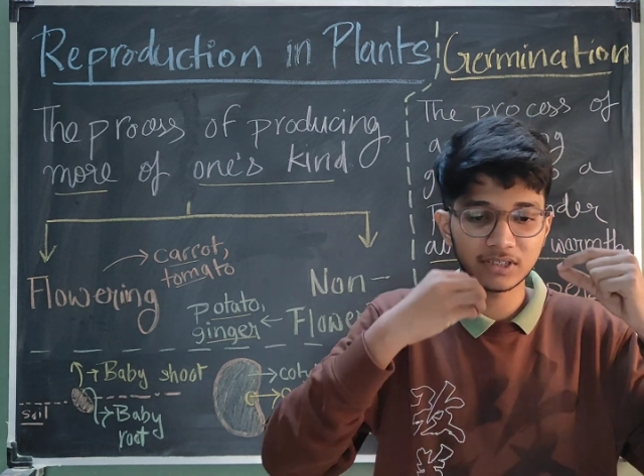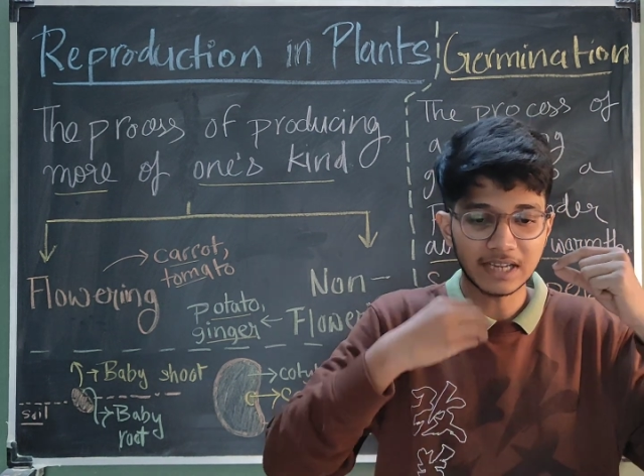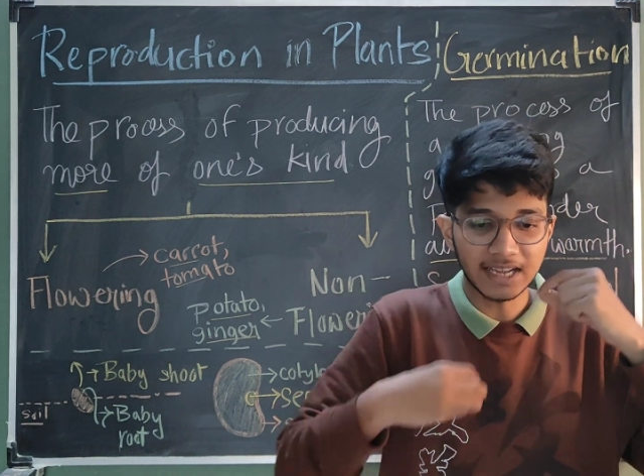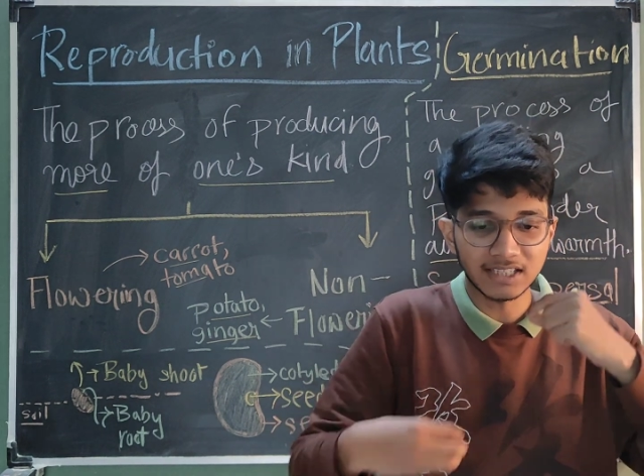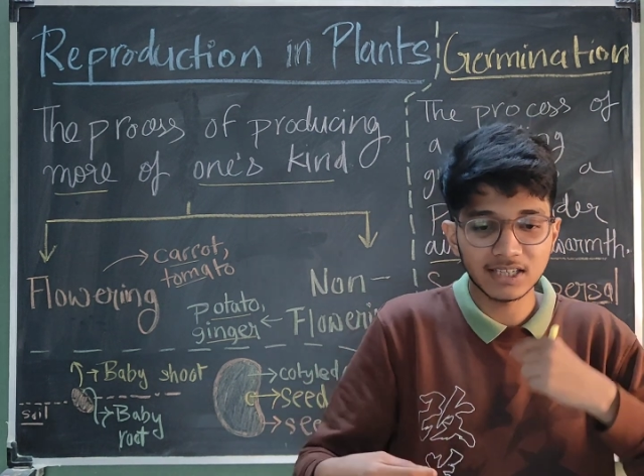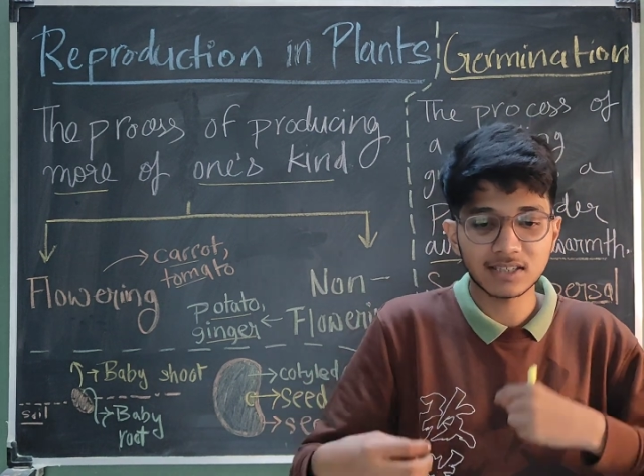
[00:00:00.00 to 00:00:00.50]

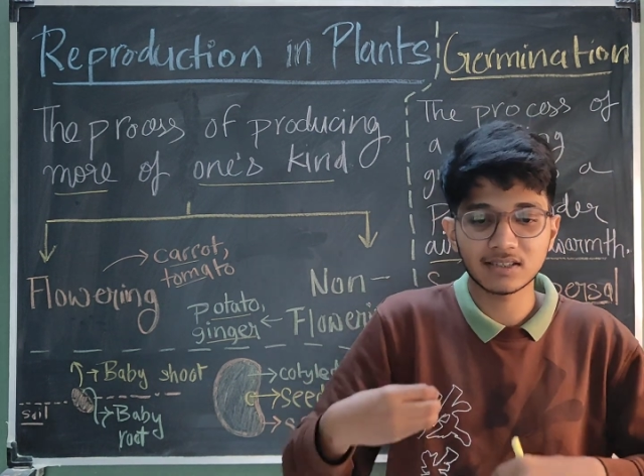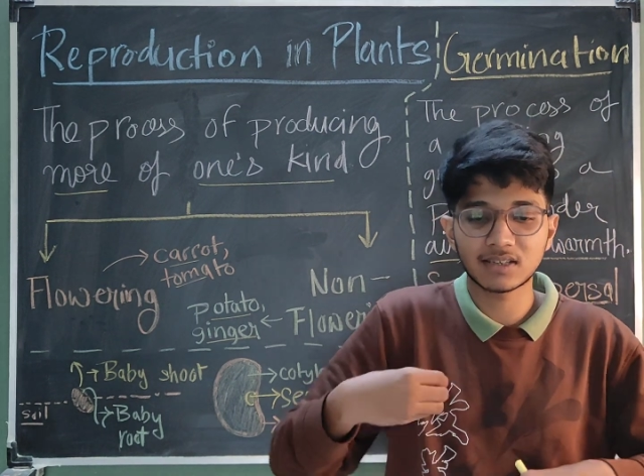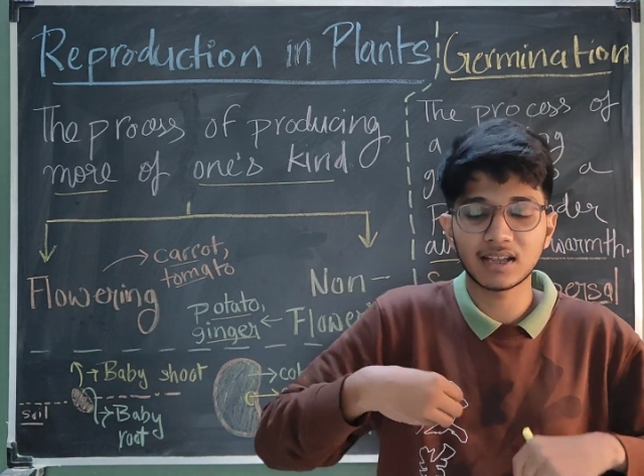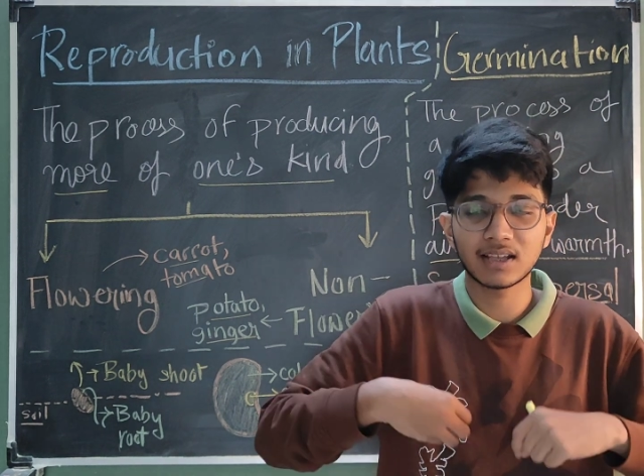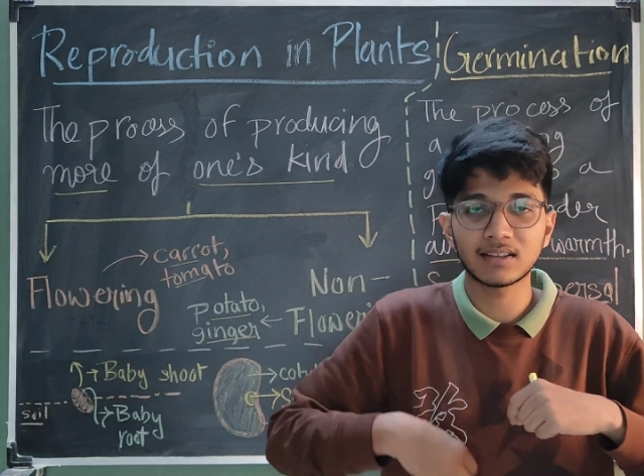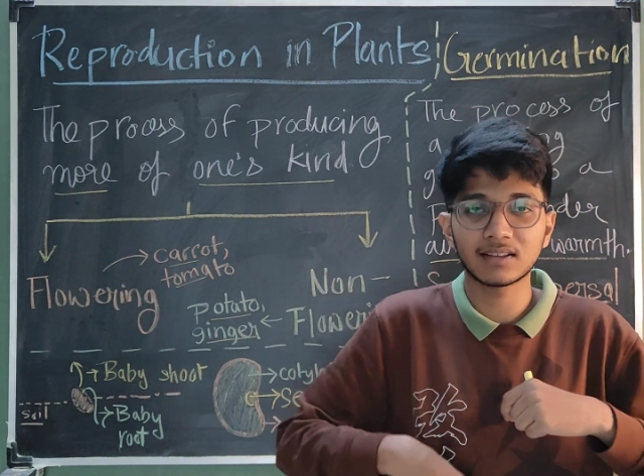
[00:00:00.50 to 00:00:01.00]

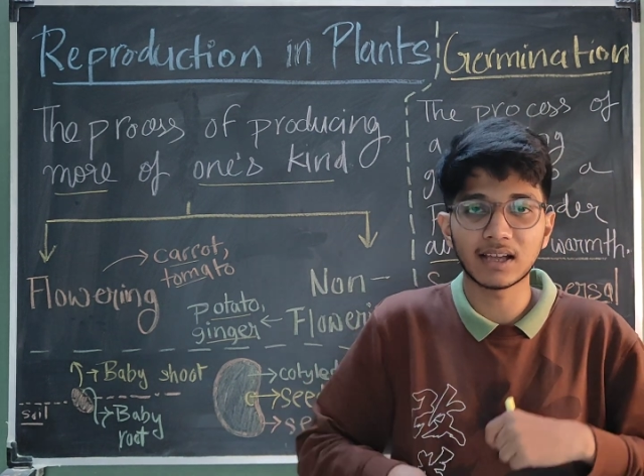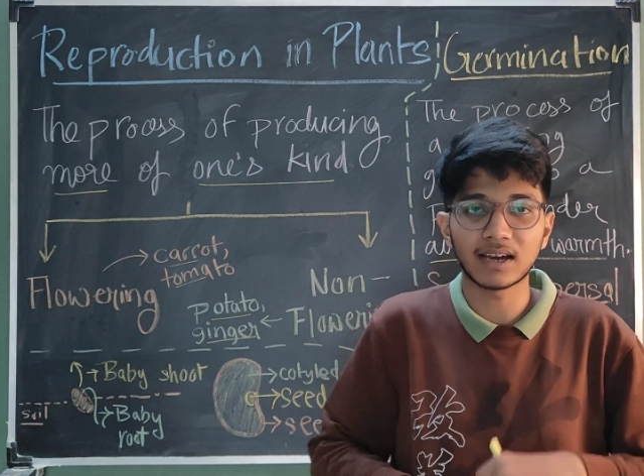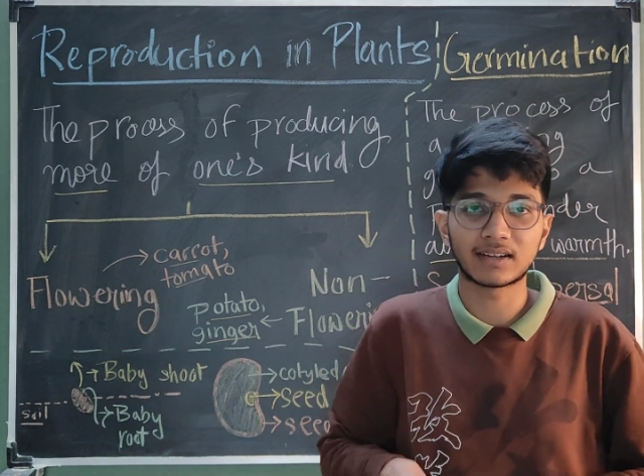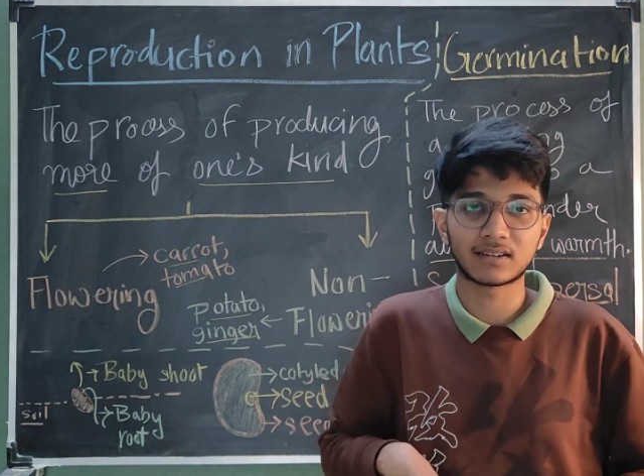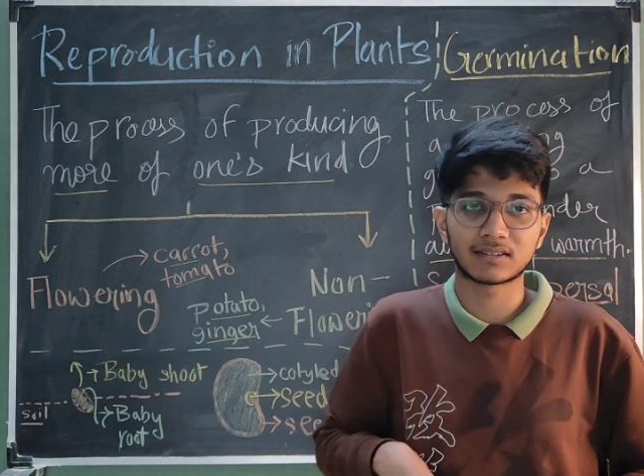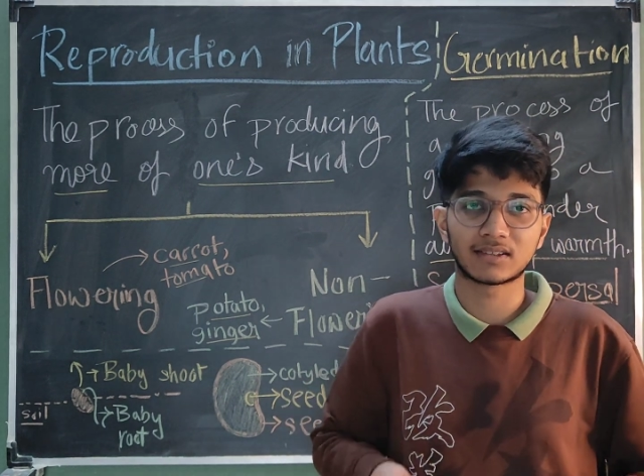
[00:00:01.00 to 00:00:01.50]
digesting
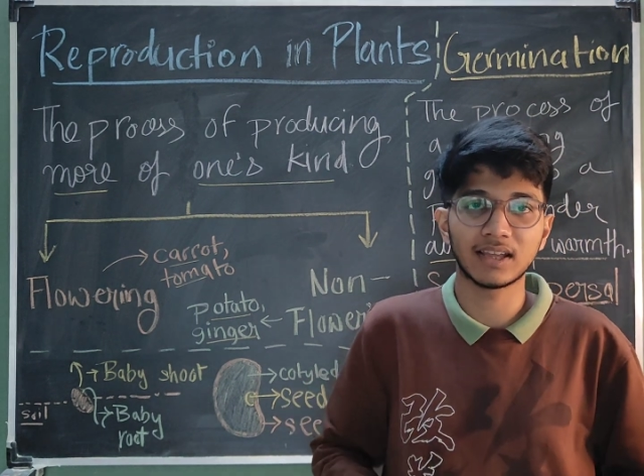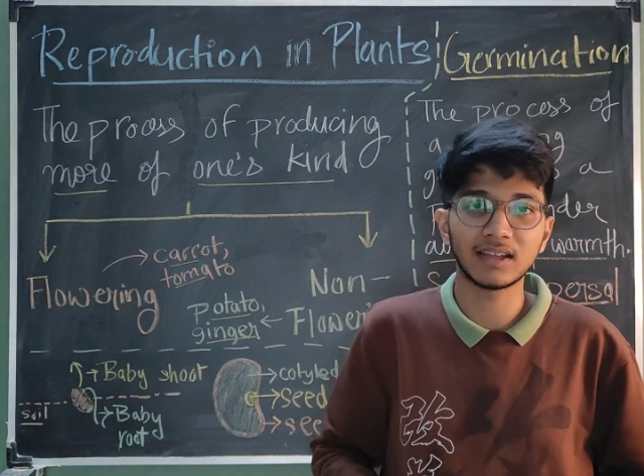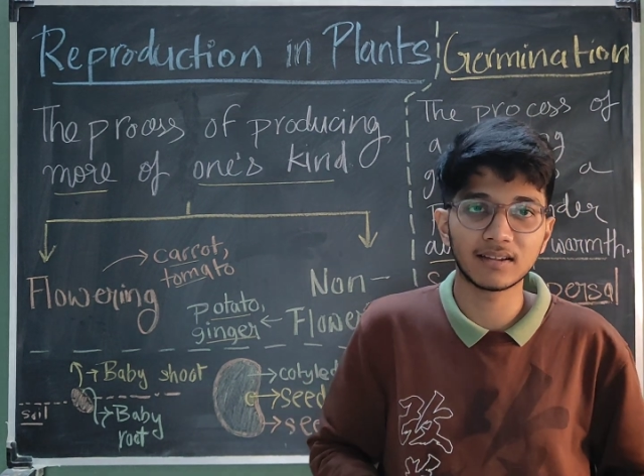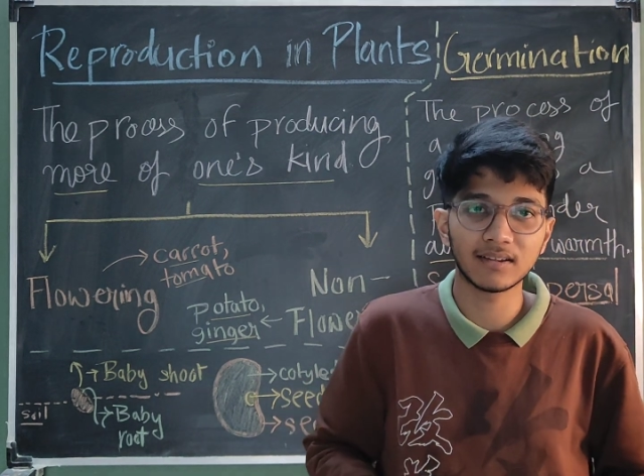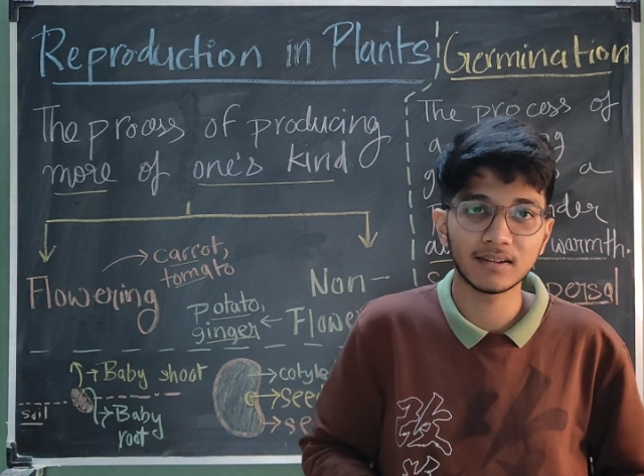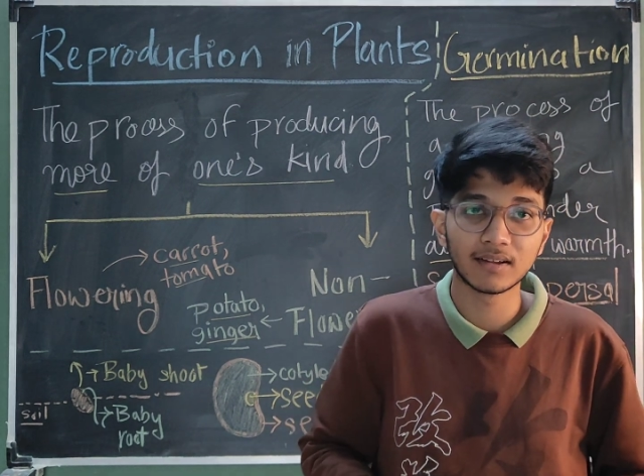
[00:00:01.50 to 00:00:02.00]
that
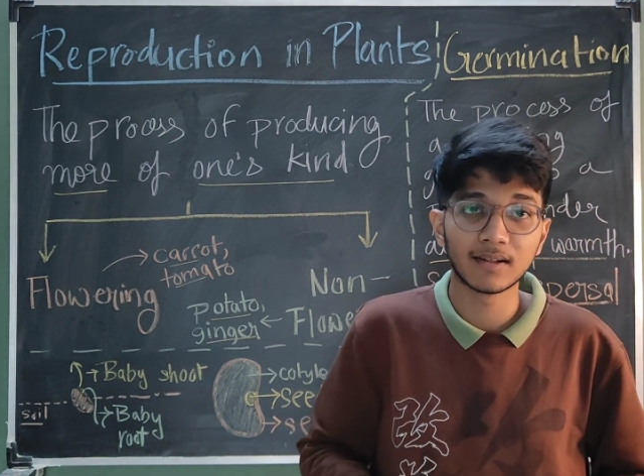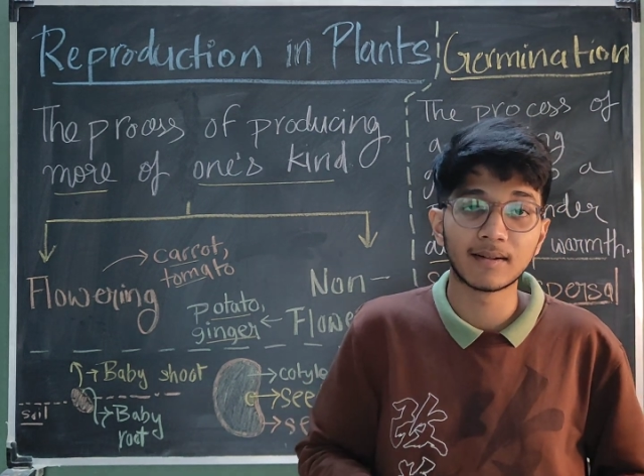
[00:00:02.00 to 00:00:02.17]
thing,